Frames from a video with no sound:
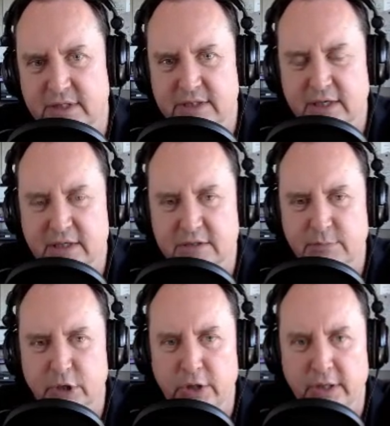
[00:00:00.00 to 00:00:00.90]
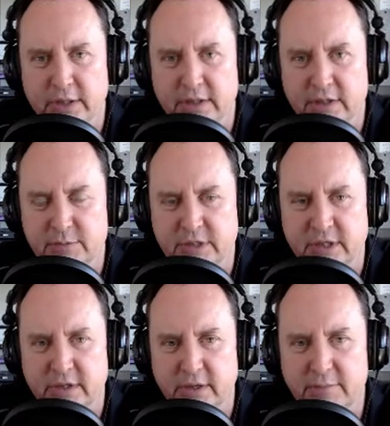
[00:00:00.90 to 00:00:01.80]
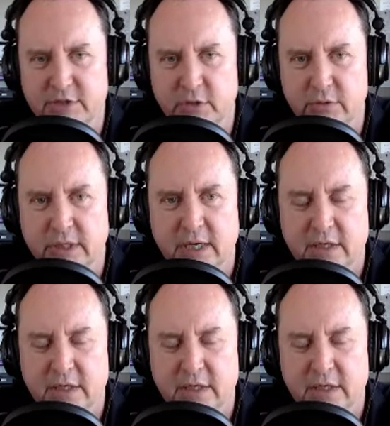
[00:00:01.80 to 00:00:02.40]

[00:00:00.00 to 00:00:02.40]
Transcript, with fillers: details pertinent to this particular episode,